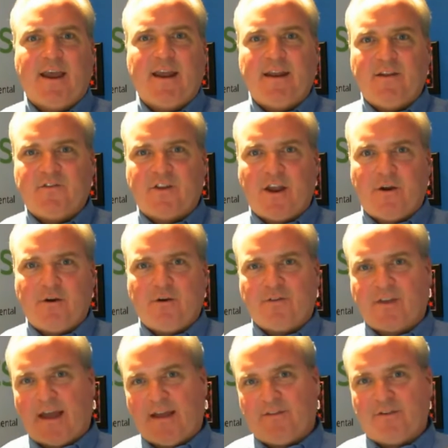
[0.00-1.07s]
and each
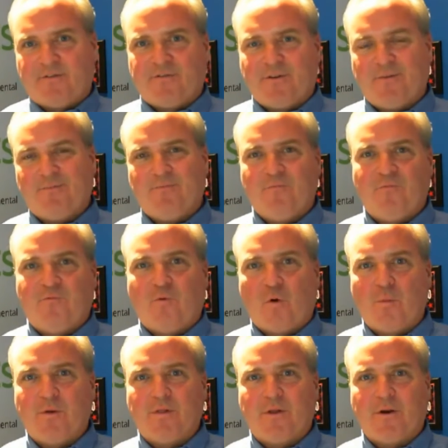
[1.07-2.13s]
carrier's got different
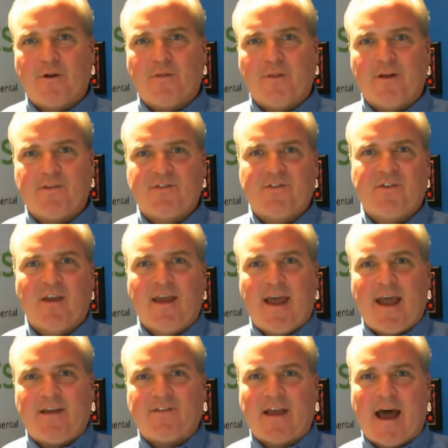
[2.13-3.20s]
formulary lists
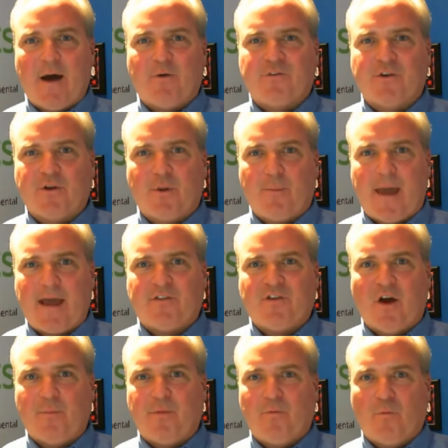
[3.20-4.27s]
as to how it's going to match
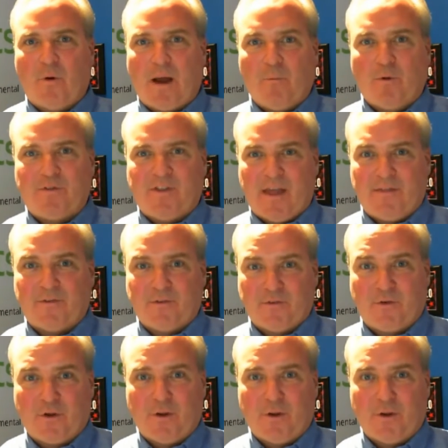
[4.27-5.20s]
up and what that's